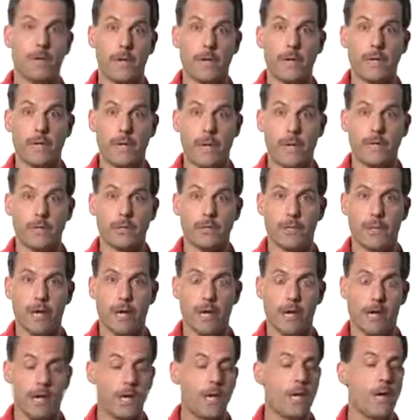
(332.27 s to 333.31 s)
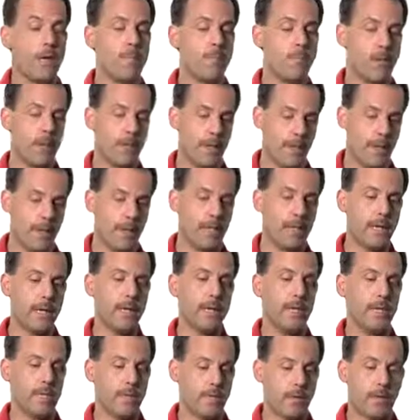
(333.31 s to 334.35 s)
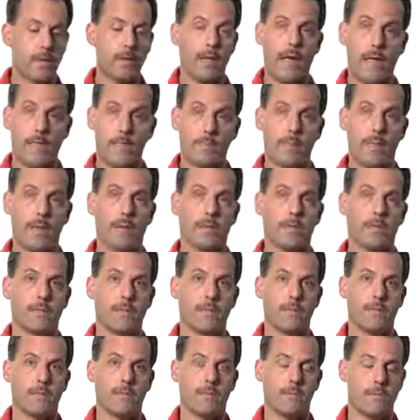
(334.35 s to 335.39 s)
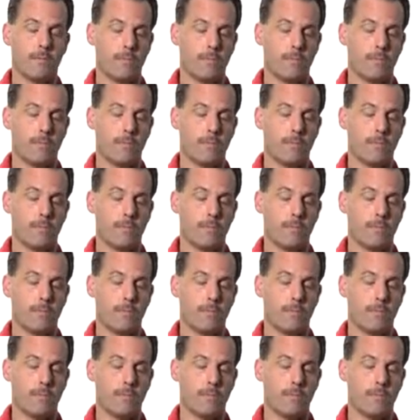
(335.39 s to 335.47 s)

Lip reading: Vernier Data Share, but really they're LabQuests.